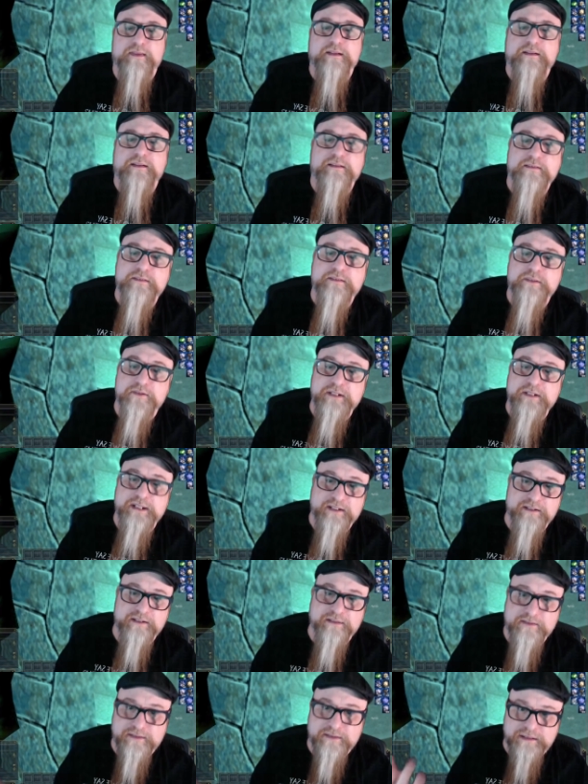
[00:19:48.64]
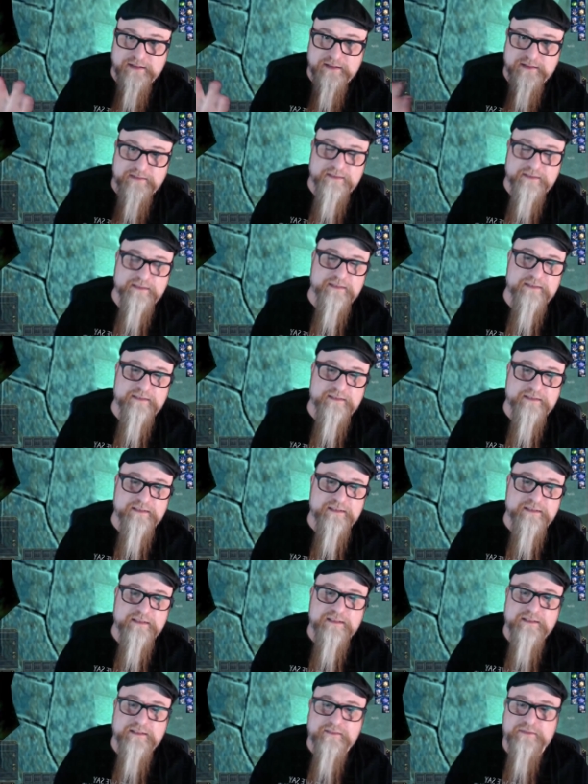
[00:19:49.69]
So here, the assist
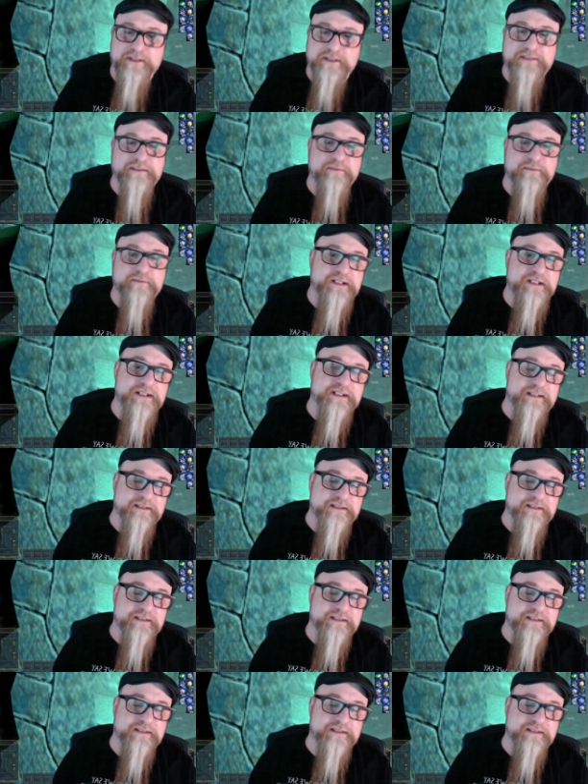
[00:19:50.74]
Fezzelmina